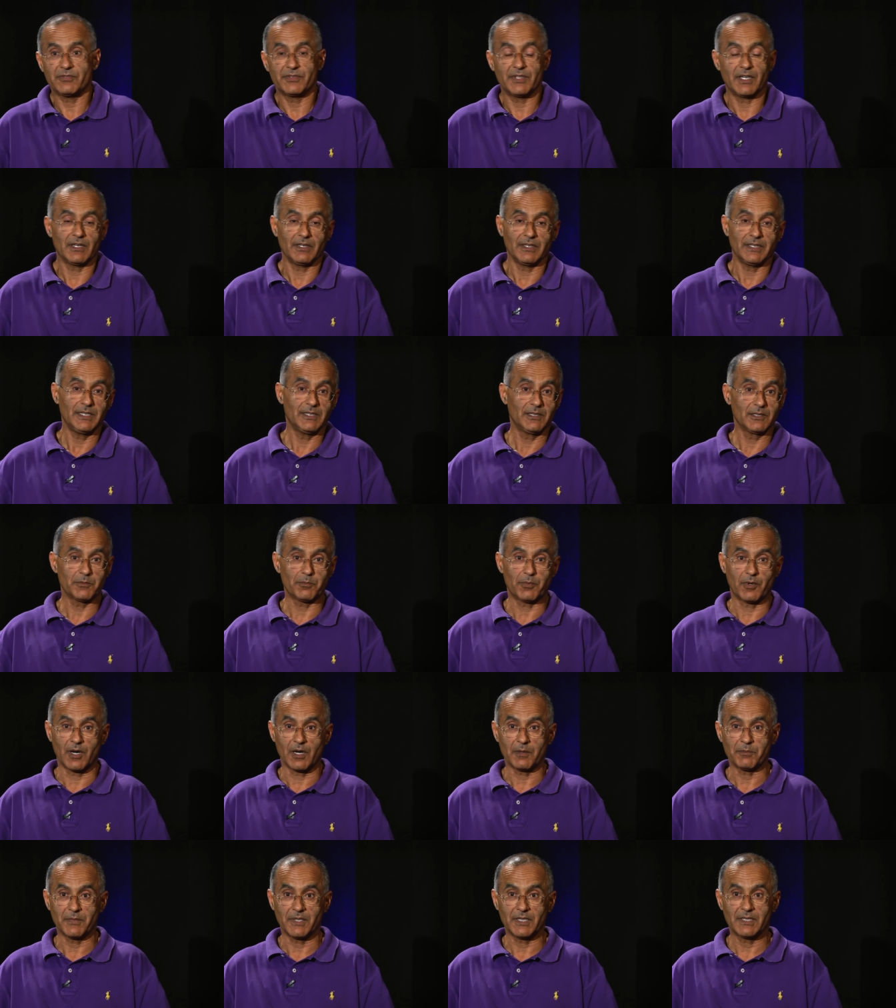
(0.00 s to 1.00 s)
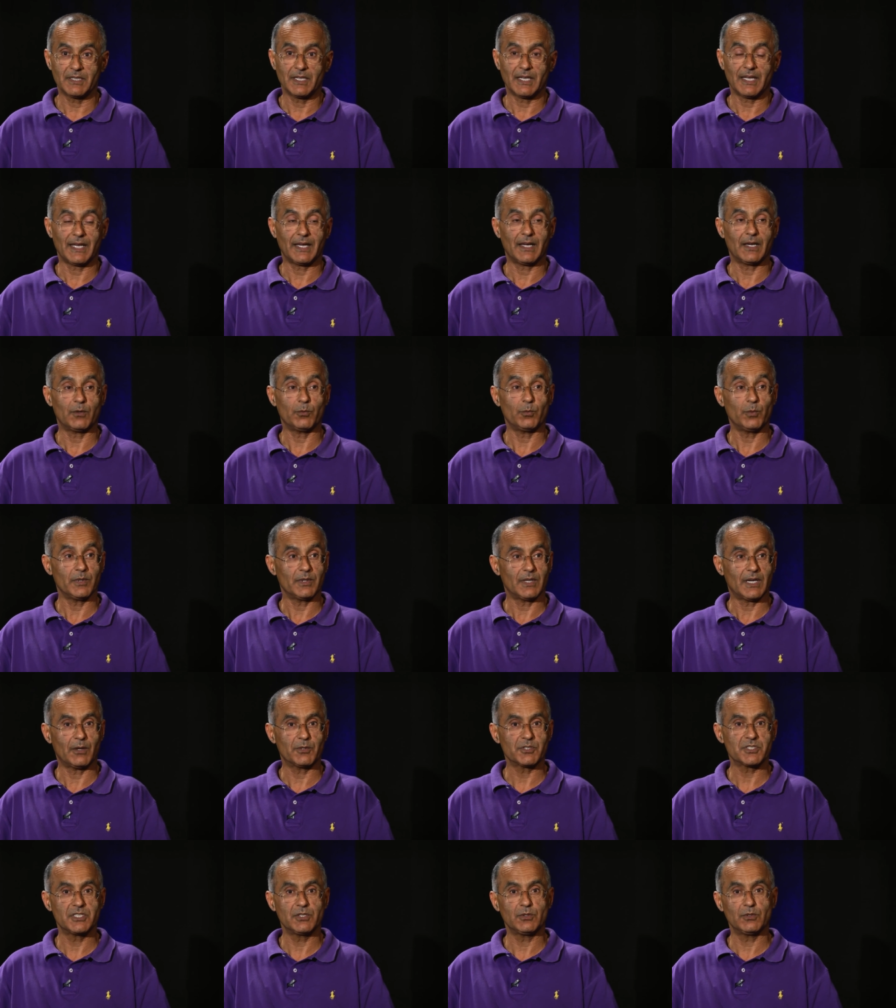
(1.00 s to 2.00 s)
of their legal department. Uh,
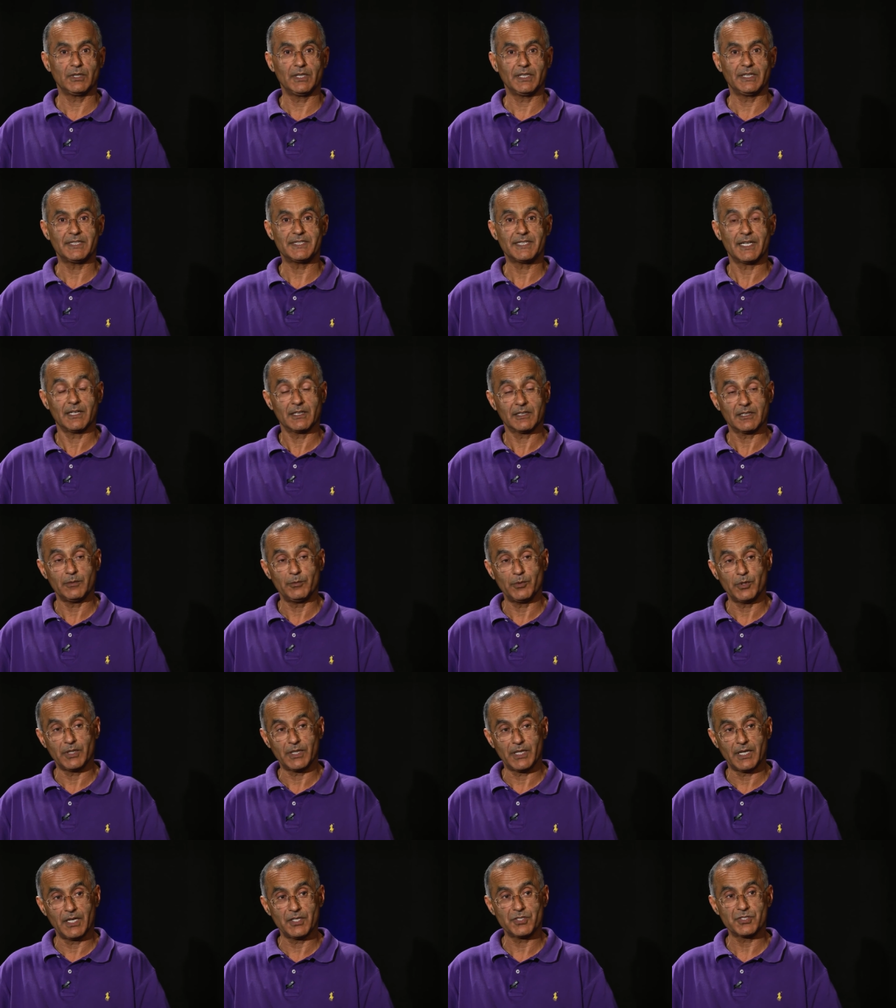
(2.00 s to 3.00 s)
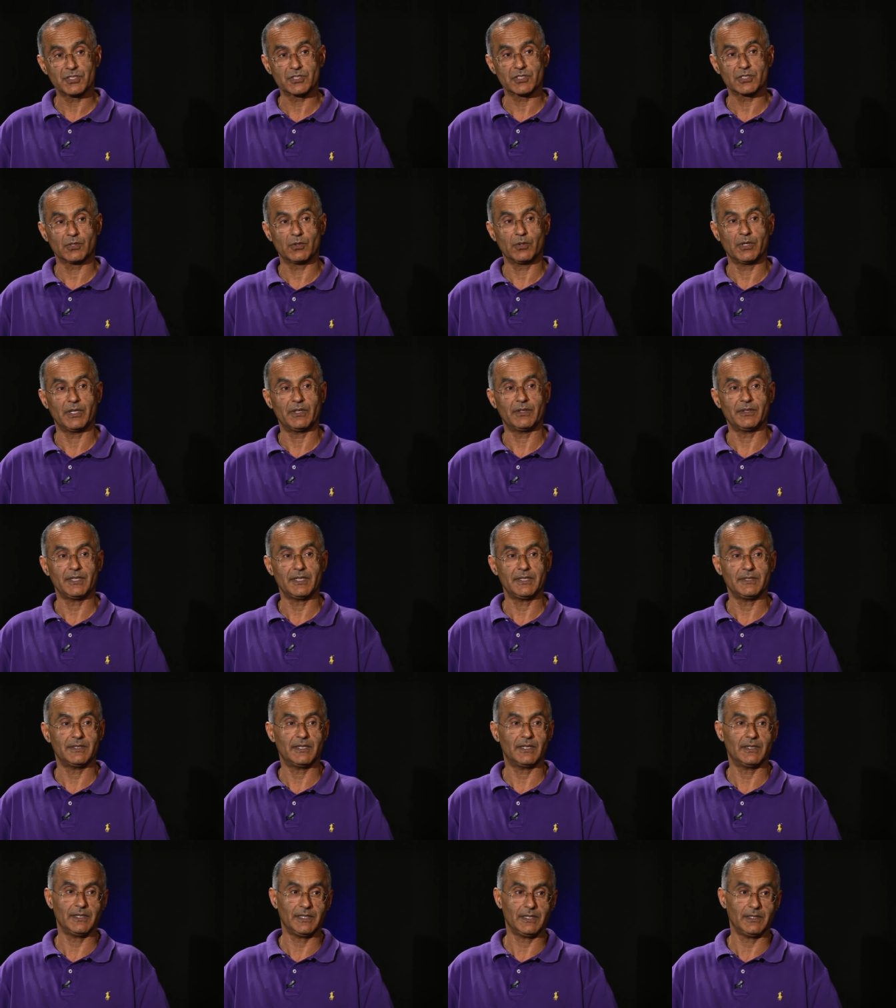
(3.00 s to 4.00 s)
I was the only telecommunications lawyer
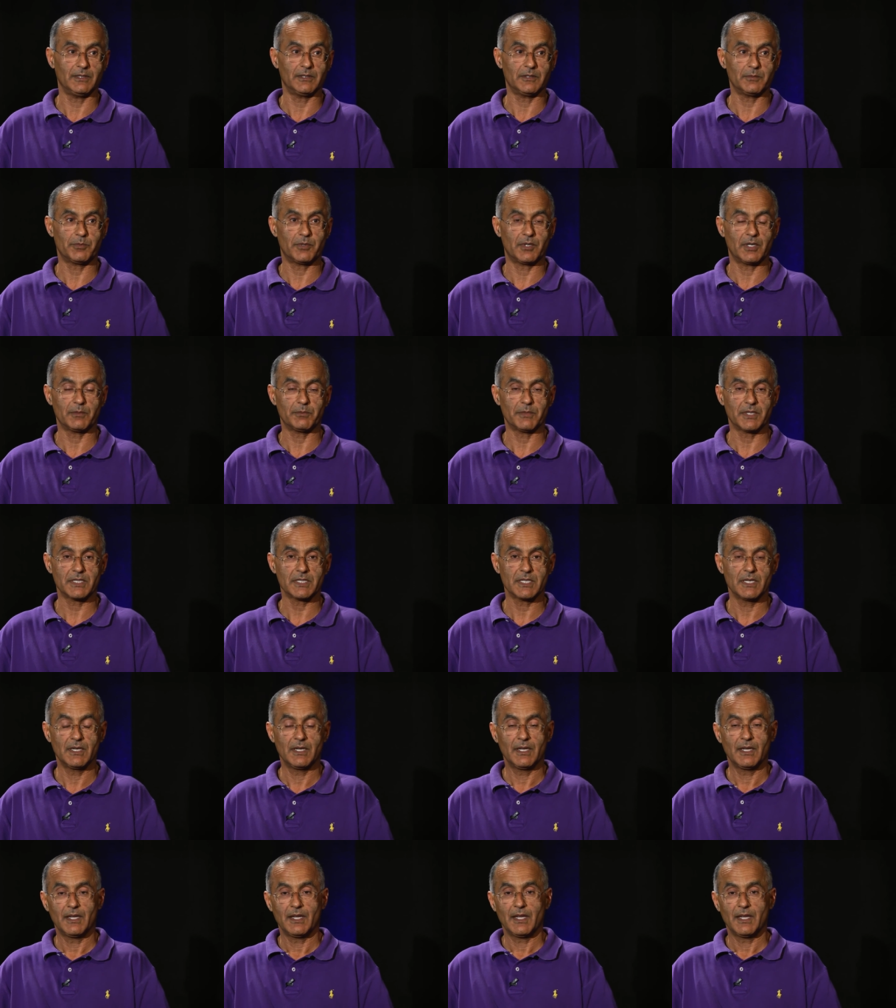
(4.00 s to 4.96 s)
in their legal department.